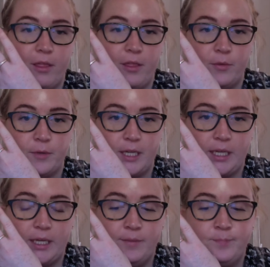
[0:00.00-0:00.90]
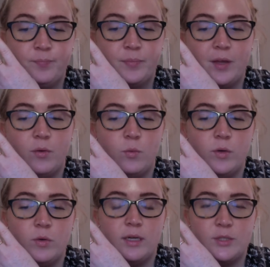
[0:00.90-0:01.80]
3, we
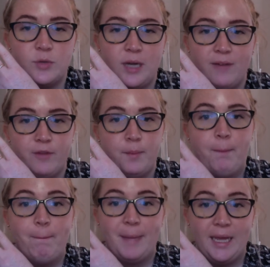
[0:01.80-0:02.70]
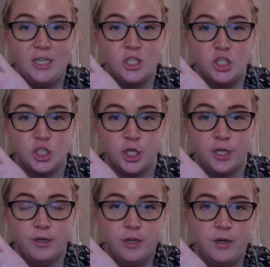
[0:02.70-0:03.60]
want to have a picture
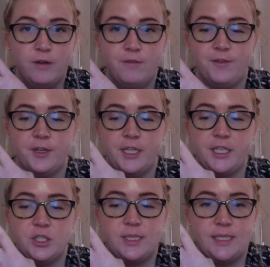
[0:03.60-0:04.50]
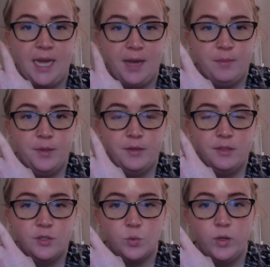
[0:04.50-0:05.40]
for each step.
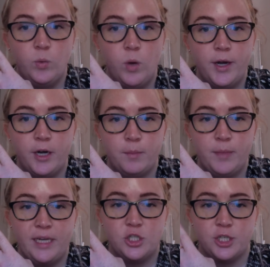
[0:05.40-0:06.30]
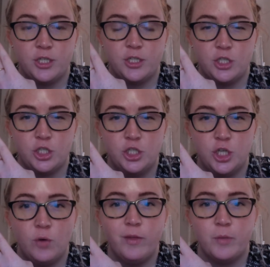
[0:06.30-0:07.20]
So we want our picture to
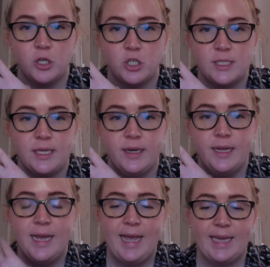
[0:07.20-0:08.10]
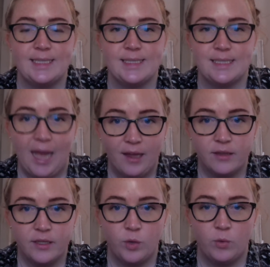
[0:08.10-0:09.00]
show the person
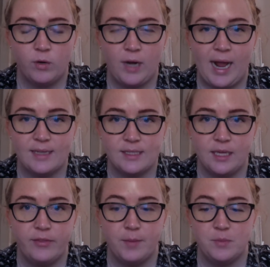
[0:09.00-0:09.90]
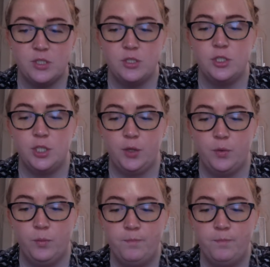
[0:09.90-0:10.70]
exactly what we're asking them to do.